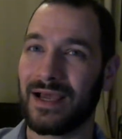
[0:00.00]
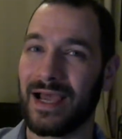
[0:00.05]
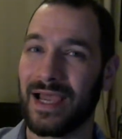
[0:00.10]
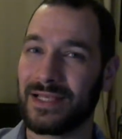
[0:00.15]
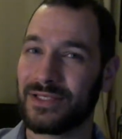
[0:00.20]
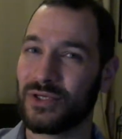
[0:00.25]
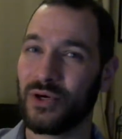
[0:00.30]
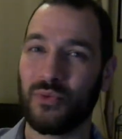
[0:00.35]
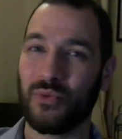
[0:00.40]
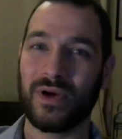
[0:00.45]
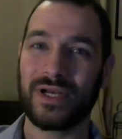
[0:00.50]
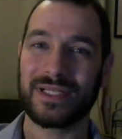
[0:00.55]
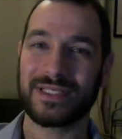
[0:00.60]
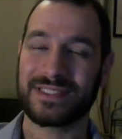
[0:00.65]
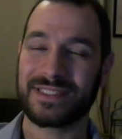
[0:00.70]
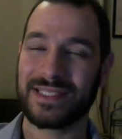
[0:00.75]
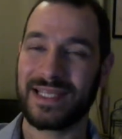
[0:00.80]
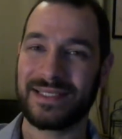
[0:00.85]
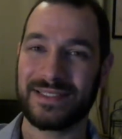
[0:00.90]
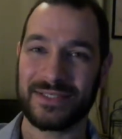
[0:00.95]
I don't want to
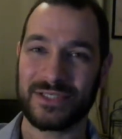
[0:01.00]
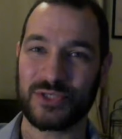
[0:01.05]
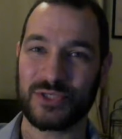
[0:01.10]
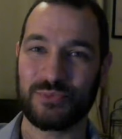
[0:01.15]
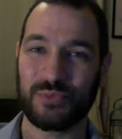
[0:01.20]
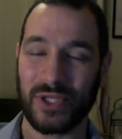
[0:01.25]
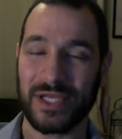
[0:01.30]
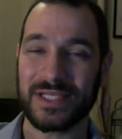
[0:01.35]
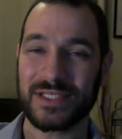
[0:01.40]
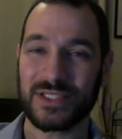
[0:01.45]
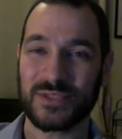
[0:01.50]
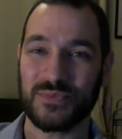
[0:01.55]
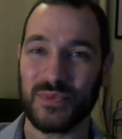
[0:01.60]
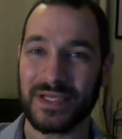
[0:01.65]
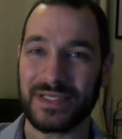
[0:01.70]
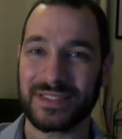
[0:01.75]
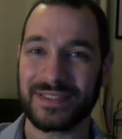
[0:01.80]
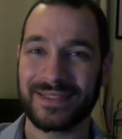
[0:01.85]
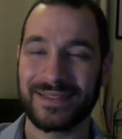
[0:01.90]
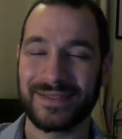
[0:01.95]
say
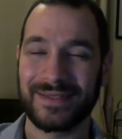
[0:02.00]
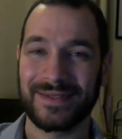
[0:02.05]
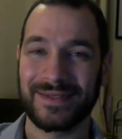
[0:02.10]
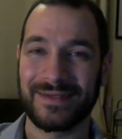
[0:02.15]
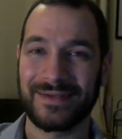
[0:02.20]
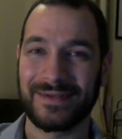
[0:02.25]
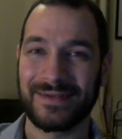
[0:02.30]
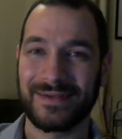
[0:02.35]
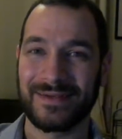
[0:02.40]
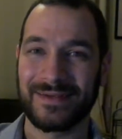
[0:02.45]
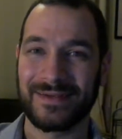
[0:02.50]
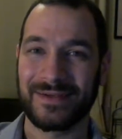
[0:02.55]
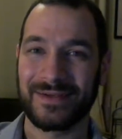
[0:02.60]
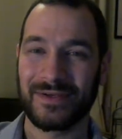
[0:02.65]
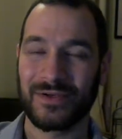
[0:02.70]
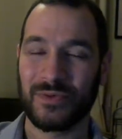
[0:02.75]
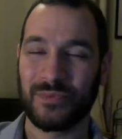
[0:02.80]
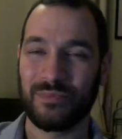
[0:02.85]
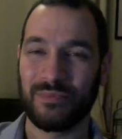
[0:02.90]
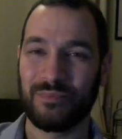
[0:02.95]
displacement,
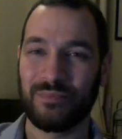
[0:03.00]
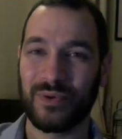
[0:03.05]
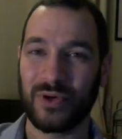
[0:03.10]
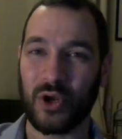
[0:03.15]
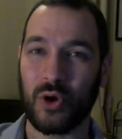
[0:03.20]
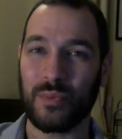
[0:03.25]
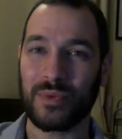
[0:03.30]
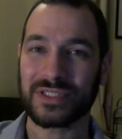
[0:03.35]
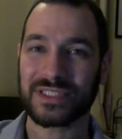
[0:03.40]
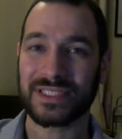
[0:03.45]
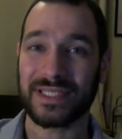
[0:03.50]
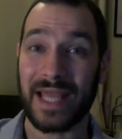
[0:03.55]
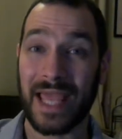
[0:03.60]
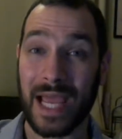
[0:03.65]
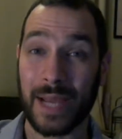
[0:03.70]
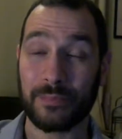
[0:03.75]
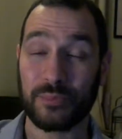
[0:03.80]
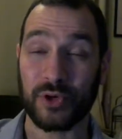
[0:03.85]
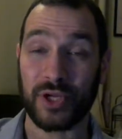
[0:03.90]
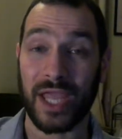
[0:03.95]
but almost an
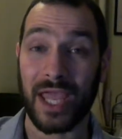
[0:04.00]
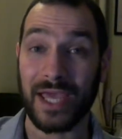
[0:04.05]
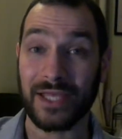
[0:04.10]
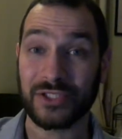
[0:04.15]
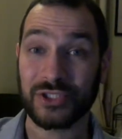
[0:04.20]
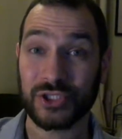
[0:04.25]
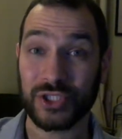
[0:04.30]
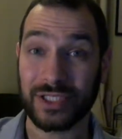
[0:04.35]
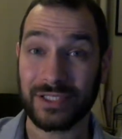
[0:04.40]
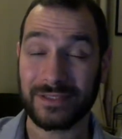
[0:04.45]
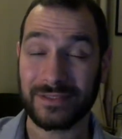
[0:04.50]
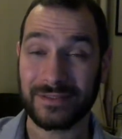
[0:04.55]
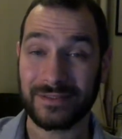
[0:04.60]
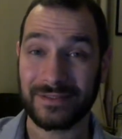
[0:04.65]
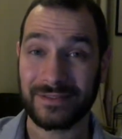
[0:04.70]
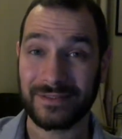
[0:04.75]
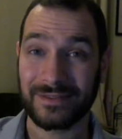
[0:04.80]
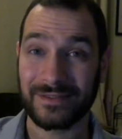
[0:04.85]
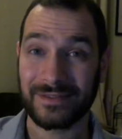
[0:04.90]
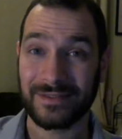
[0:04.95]
apprehension,
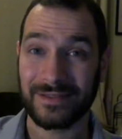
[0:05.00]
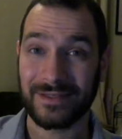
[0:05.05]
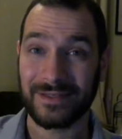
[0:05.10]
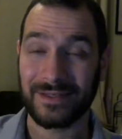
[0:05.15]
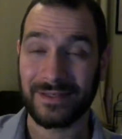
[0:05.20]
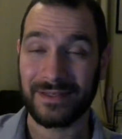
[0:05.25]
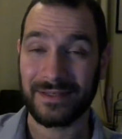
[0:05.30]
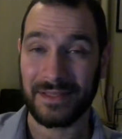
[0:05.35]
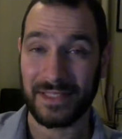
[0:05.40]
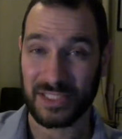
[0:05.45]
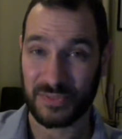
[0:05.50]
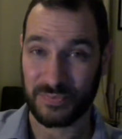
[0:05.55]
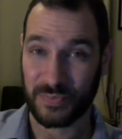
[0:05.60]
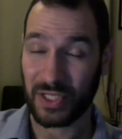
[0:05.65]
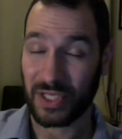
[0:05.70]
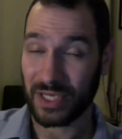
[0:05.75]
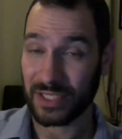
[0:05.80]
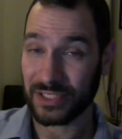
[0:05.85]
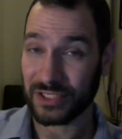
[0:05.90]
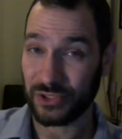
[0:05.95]
it's
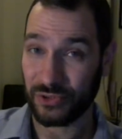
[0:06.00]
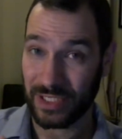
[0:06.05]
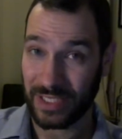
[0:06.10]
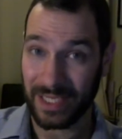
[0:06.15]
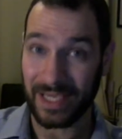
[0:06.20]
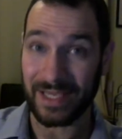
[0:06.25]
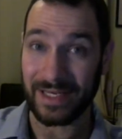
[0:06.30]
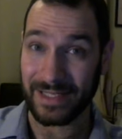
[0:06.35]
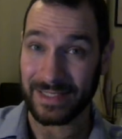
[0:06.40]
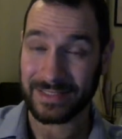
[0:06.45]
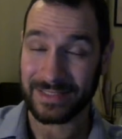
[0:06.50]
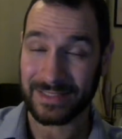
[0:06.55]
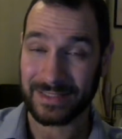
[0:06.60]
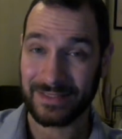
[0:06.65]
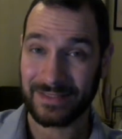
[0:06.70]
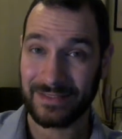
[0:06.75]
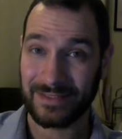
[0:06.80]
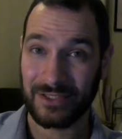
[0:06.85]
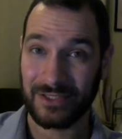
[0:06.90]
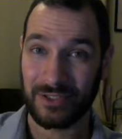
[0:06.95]
because you get it,
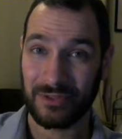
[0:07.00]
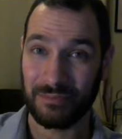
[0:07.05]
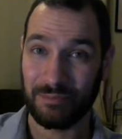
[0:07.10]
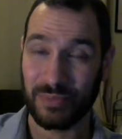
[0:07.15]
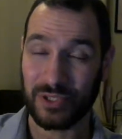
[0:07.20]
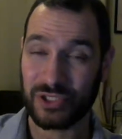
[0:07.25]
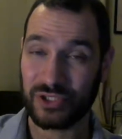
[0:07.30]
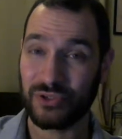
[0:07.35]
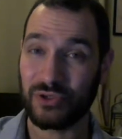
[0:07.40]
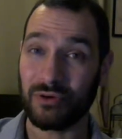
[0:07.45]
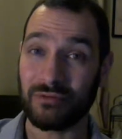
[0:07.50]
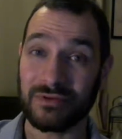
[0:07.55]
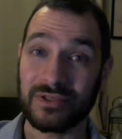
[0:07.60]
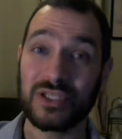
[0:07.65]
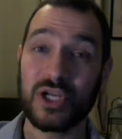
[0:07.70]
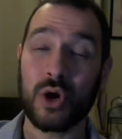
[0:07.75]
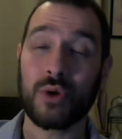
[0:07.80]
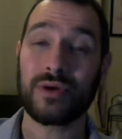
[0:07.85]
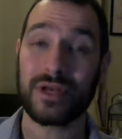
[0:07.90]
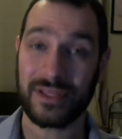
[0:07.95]
but you don't
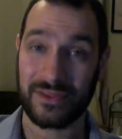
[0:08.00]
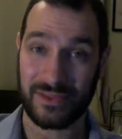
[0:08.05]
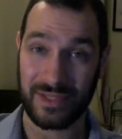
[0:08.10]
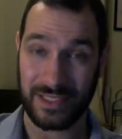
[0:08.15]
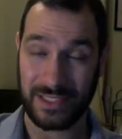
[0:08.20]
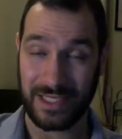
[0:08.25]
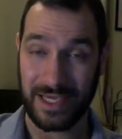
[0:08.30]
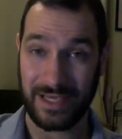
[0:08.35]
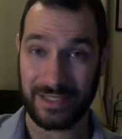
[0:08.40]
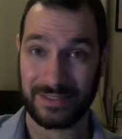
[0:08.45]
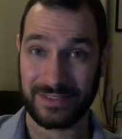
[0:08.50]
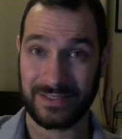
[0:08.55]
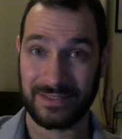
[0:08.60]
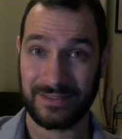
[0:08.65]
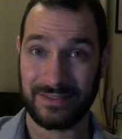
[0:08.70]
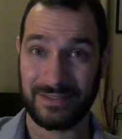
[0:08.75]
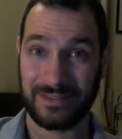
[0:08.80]
know anything yet.